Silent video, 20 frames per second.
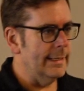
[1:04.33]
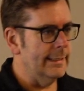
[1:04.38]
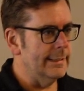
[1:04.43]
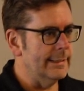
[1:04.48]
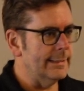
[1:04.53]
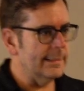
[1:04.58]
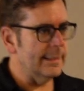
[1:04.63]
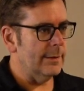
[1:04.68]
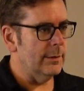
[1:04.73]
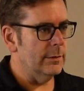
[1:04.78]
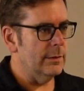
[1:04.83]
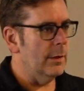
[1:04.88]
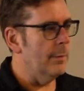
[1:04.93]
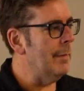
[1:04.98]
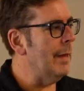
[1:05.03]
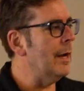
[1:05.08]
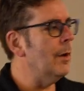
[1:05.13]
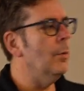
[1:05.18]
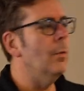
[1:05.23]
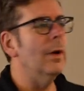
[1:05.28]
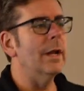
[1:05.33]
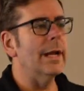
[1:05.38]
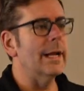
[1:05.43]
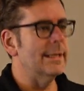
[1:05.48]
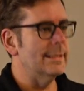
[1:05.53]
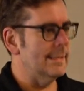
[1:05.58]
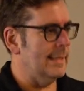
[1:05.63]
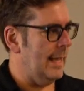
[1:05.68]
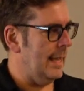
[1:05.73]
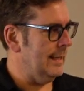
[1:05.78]
is no matter what I
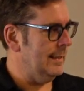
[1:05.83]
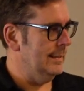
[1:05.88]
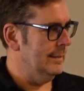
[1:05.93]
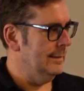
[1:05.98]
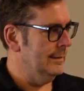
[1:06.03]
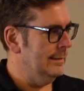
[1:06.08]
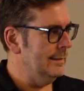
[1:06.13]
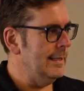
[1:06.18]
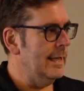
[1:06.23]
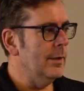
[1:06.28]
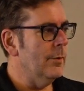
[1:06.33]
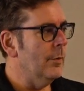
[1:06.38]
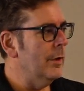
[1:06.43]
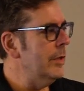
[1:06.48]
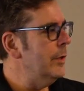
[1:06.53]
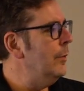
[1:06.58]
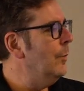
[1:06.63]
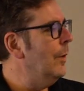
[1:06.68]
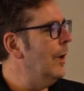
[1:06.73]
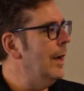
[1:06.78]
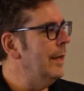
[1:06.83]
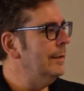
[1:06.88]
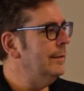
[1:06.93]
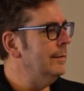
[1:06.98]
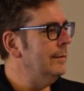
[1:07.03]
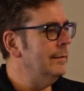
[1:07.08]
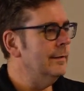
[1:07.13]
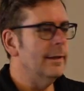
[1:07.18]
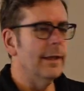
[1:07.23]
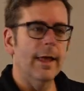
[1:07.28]
say, take what you want
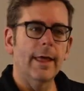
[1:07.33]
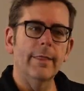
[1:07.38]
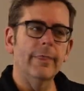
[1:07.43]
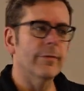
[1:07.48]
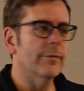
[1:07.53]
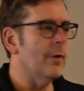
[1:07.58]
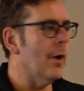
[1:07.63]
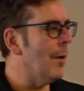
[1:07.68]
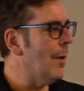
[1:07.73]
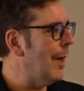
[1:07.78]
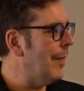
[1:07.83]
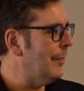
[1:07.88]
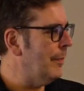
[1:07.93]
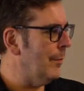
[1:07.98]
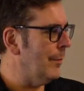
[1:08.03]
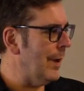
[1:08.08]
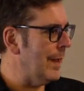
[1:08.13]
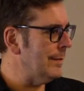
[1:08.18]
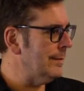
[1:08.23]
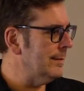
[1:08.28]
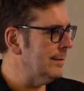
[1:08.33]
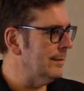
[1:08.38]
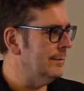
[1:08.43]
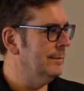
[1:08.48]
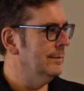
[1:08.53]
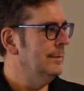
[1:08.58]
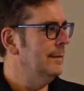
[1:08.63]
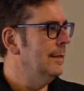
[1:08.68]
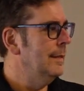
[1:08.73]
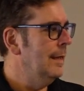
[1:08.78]
and throw out the
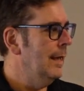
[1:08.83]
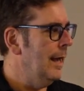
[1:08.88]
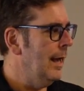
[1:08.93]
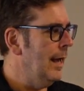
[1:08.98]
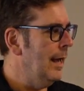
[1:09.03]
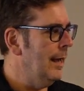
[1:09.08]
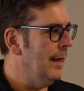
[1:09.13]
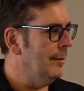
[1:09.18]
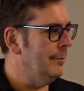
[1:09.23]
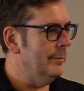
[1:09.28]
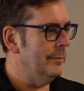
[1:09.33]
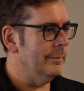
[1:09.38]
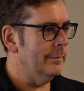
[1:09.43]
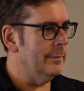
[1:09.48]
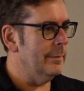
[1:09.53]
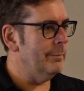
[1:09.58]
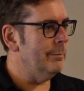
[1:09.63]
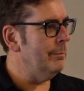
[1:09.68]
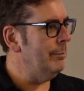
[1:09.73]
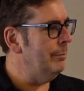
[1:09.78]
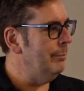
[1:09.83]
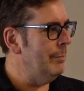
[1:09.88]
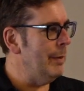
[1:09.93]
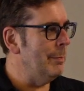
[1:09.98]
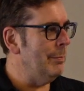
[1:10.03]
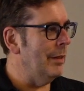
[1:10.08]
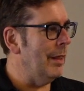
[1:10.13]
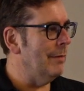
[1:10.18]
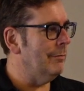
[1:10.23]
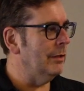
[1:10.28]
rest. Um,
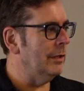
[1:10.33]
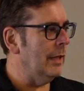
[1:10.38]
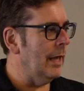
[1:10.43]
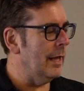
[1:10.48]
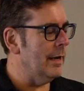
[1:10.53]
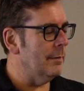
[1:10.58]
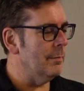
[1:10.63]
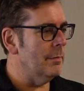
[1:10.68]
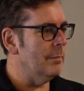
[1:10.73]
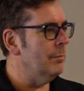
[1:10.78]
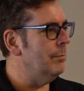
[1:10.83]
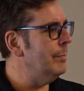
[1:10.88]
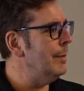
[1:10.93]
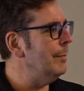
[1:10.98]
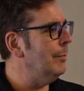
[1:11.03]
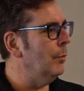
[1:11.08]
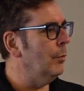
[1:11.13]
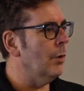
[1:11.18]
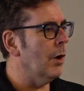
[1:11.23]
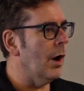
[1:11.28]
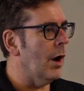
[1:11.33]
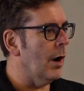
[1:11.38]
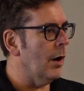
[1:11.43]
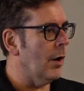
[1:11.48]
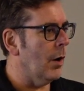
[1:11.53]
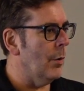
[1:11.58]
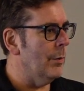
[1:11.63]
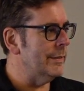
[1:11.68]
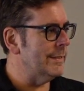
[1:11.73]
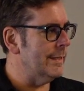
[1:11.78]
people have a lot of people are,
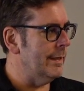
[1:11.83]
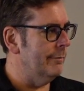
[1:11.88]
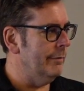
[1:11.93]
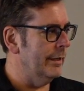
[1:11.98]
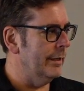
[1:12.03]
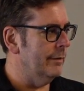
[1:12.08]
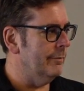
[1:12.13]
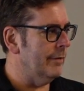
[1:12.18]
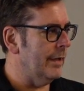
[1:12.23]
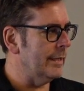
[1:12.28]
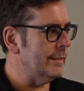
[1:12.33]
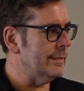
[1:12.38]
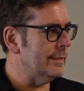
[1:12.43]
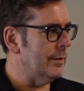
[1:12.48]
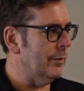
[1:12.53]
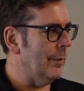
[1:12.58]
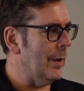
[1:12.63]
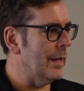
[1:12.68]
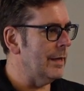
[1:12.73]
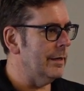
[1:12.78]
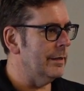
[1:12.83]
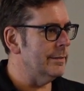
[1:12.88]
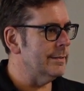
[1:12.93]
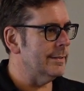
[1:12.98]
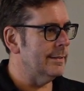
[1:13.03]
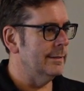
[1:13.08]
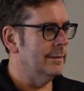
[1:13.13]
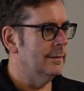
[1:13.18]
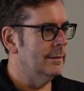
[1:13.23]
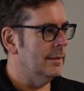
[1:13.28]
are always giving advice to writers.
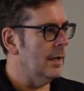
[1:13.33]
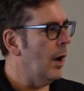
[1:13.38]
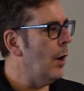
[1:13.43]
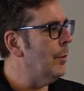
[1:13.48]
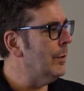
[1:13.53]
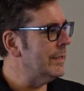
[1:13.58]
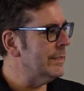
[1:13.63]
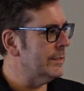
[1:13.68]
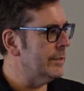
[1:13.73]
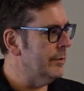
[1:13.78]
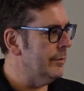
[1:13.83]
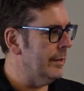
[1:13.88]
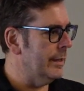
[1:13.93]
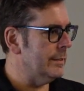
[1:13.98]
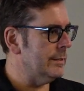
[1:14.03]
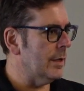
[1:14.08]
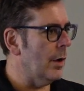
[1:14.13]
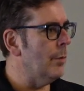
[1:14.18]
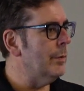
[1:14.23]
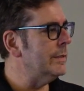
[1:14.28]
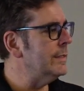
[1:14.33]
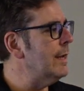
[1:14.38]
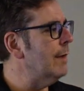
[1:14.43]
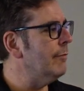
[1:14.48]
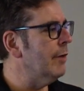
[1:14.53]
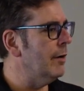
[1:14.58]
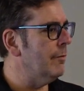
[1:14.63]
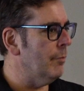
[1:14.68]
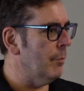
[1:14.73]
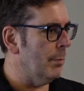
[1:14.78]
Always do this. Always
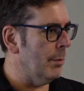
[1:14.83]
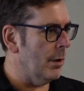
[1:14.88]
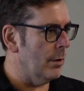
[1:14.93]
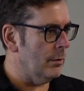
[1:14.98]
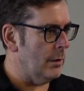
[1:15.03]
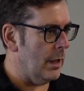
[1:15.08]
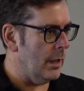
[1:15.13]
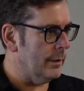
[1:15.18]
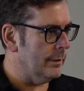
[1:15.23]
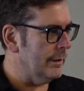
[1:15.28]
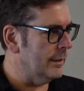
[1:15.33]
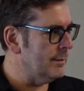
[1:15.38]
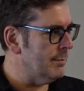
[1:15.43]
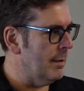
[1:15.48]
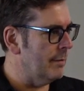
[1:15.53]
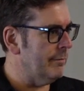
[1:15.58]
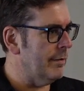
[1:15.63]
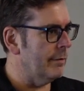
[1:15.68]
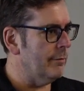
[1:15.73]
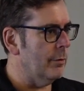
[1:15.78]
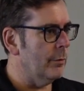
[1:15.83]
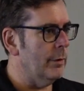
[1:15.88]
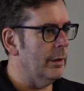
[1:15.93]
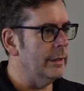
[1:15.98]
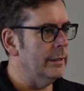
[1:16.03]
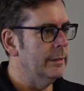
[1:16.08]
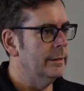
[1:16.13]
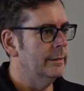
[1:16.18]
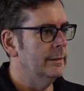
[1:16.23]
never have a prologue. That's my favorite one.